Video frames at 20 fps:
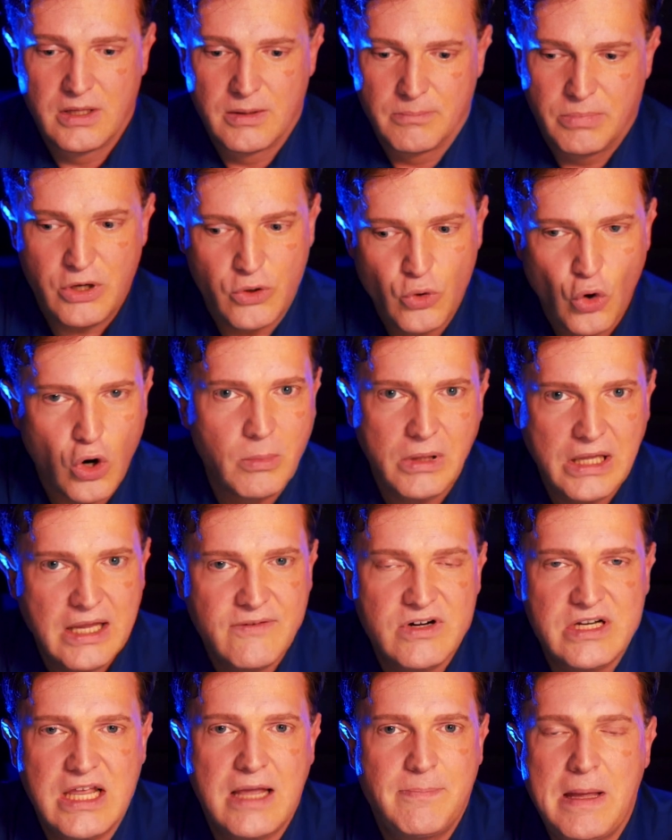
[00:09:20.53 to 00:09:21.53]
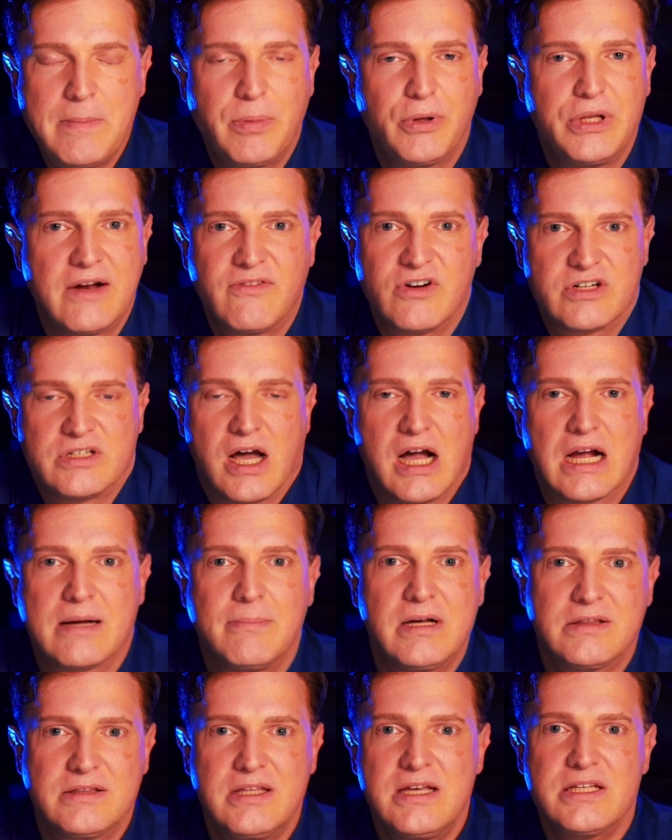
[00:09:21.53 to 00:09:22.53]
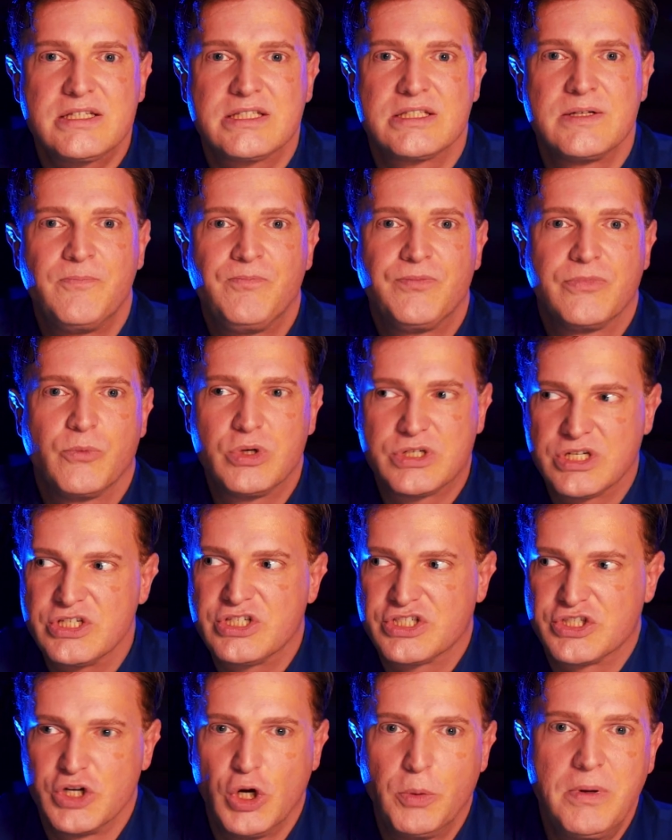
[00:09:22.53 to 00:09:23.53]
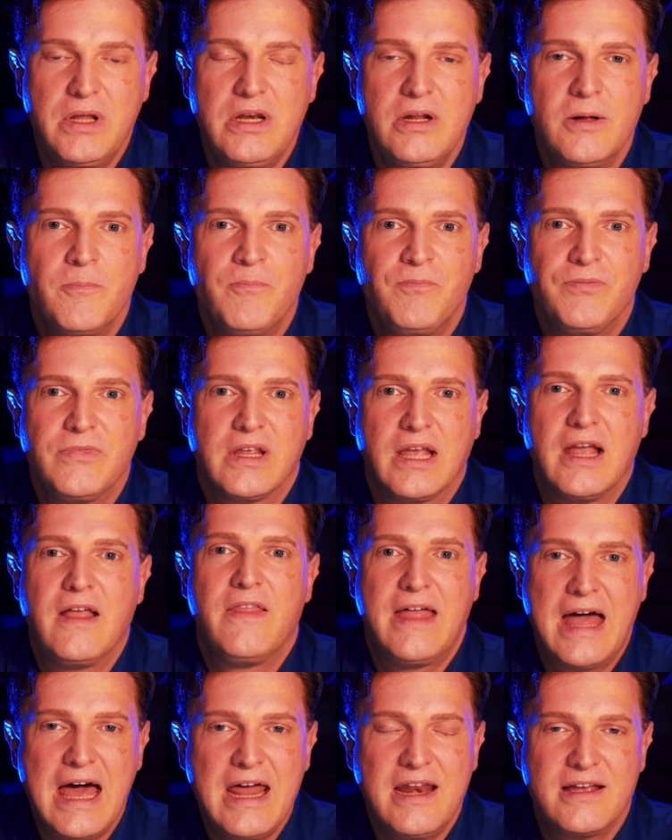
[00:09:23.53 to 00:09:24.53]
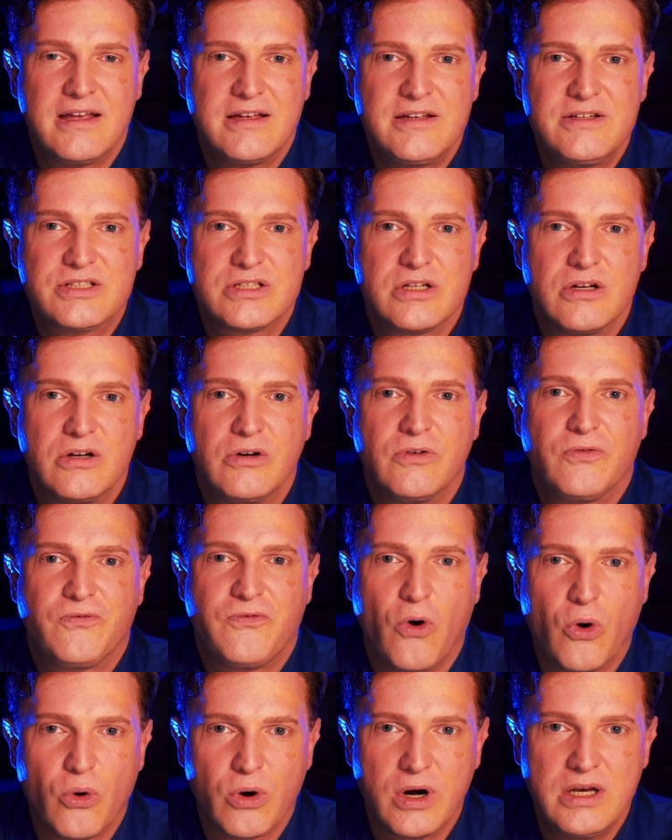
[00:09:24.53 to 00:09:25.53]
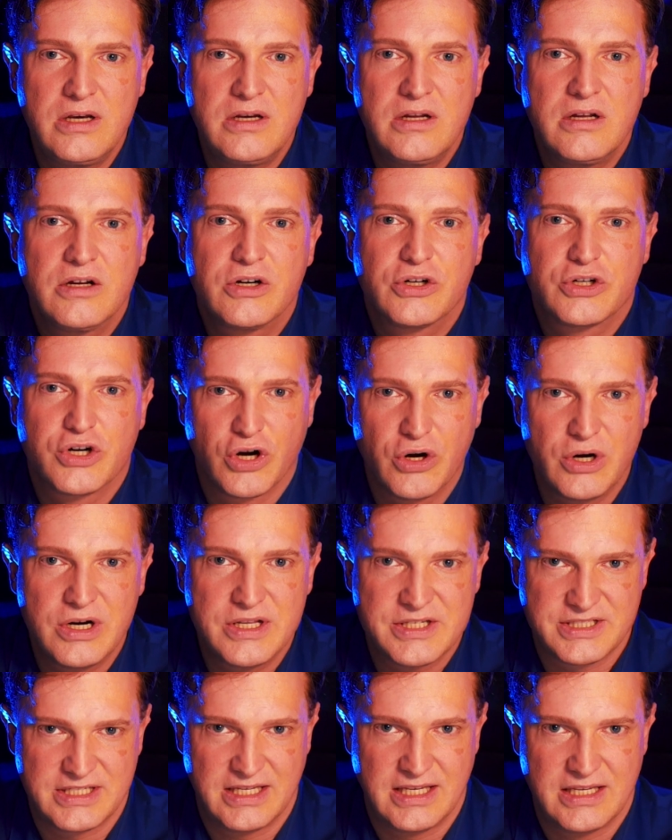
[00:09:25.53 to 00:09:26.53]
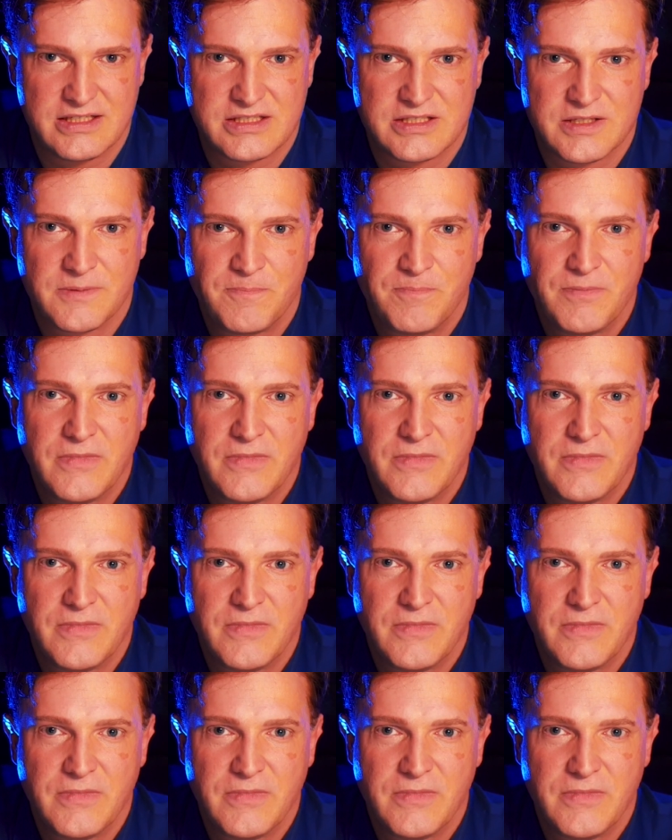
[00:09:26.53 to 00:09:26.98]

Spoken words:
But normal everyday people never talk about this, which is stupid. And that is foreign currencies.